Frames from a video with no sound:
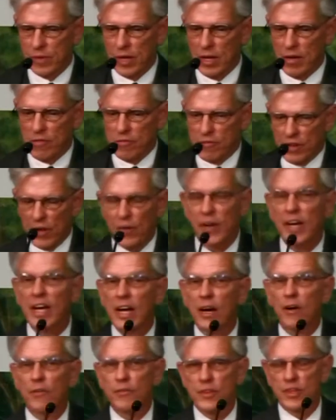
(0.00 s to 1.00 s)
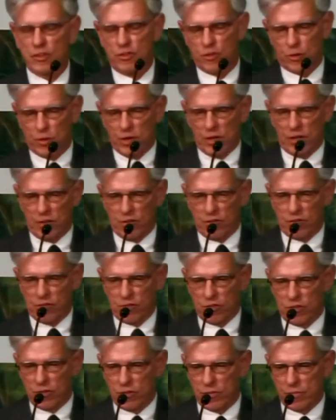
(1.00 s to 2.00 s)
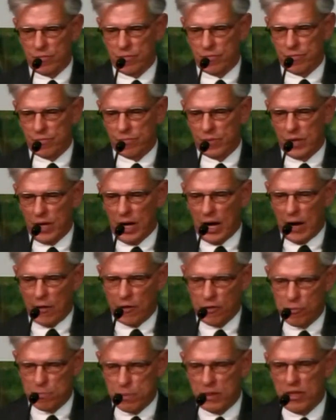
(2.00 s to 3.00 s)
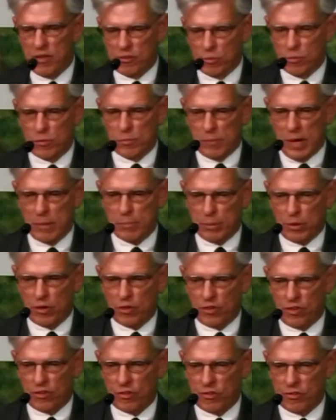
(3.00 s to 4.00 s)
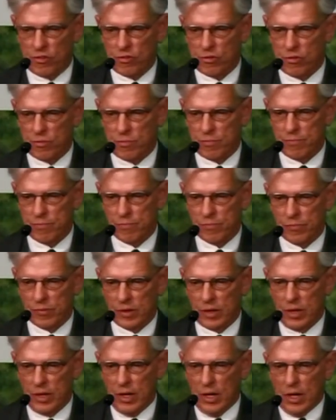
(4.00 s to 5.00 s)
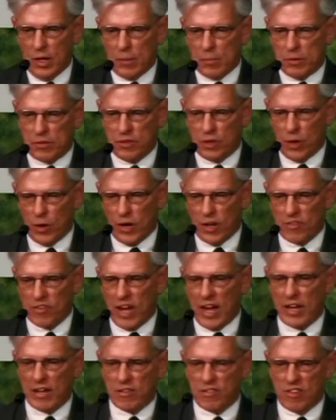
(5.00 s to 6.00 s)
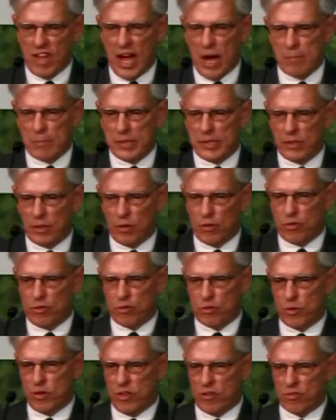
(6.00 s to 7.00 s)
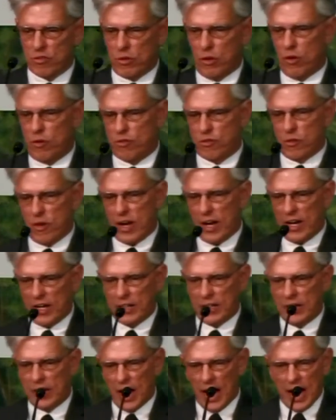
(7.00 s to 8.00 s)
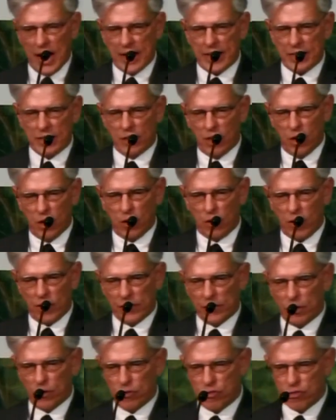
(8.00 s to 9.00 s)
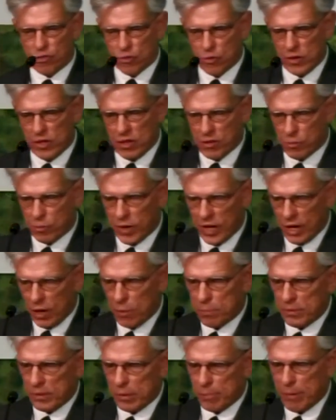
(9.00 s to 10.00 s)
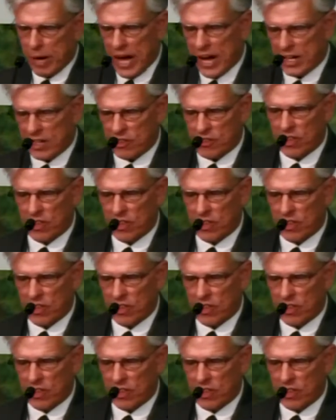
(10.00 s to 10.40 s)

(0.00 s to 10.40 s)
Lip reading: very healthy trees. I was pleased with my purchase. But you know, as I examined those trees closer, I hunted high and low on those trees when I opened the package,